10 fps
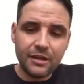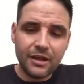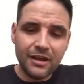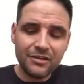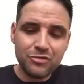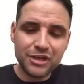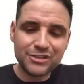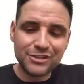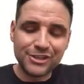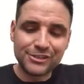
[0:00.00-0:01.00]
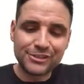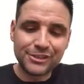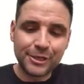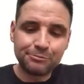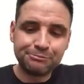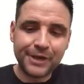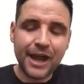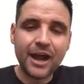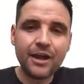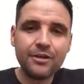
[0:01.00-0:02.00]
Other question is,
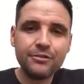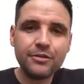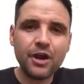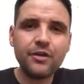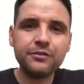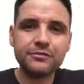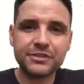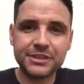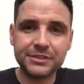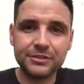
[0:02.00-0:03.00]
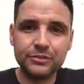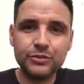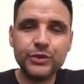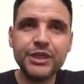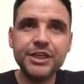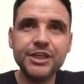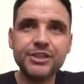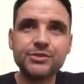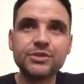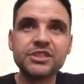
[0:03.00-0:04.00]
how often do I
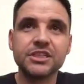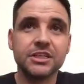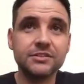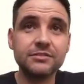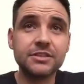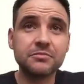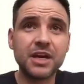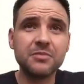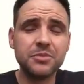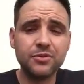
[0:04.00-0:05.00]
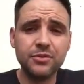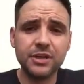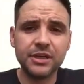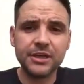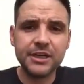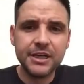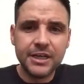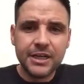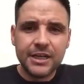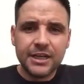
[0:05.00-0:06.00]
need to service my boiler?
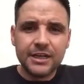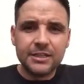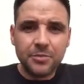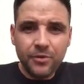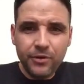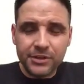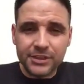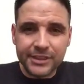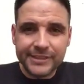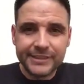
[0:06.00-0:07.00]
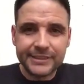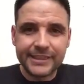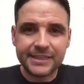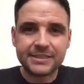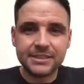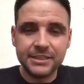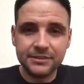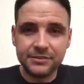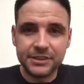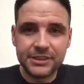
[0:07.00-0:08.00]
The boiler gets
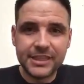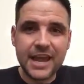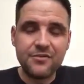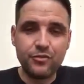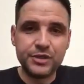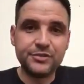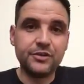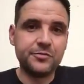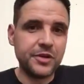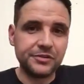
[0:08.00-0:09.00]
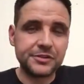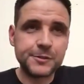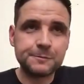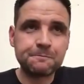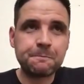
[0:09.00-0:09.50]
serviced every 12 months.